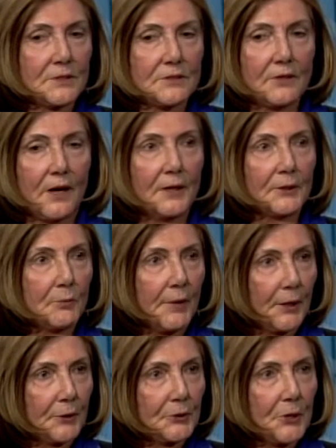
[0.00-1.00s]
to talk
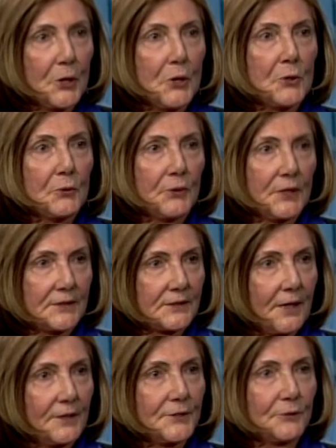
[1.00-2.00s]
about these
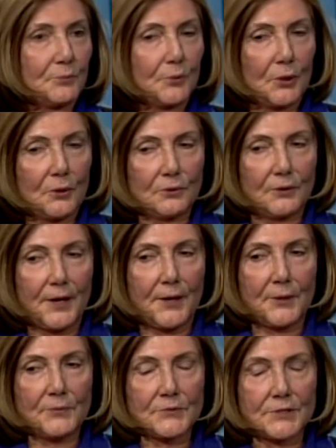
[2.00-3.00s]
kinds of
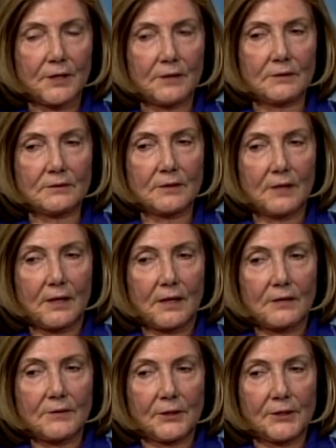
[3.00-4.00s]
programs and
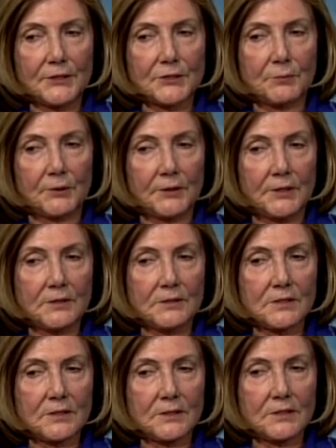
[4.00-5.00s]
their
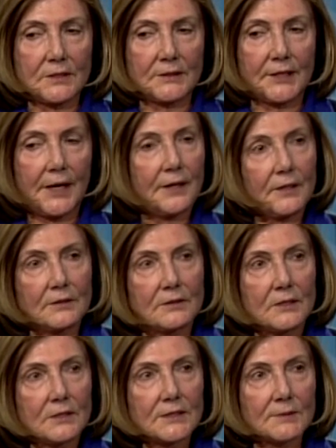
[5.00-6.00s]
experiences in getting
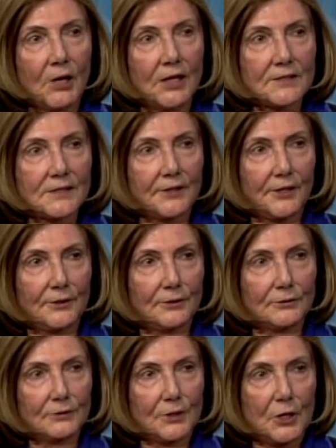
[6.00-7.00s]

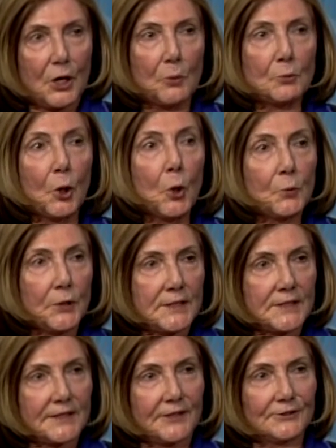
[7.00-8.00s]
small-scale,
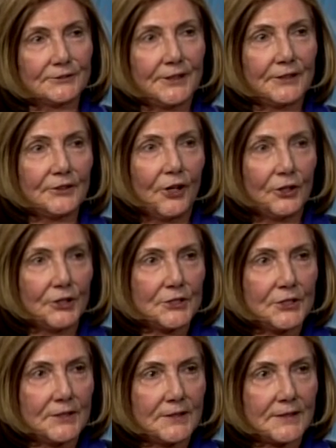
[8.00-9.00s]
appropriate-scale
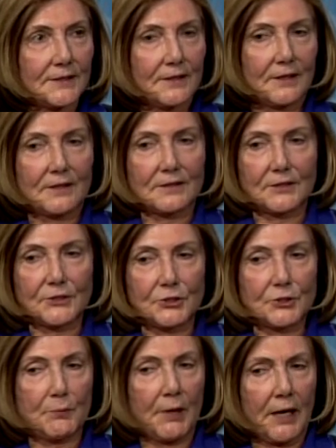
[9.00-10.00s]
technologies, such
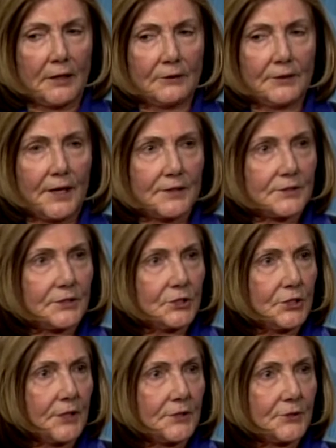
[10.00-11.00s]
as biogas
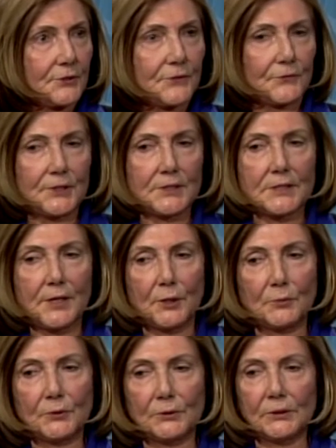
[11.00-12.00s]
digesters, for
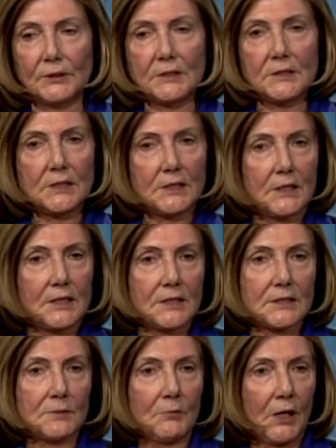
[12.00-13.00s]
example, and
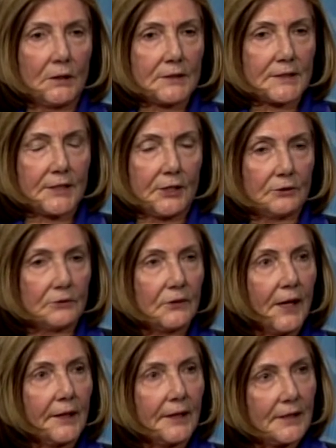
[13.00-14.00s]
small-scale
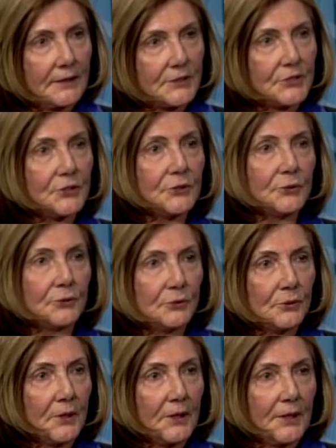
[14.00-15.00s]
lighting
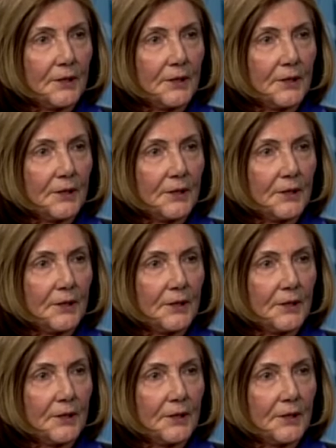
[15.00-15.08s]
to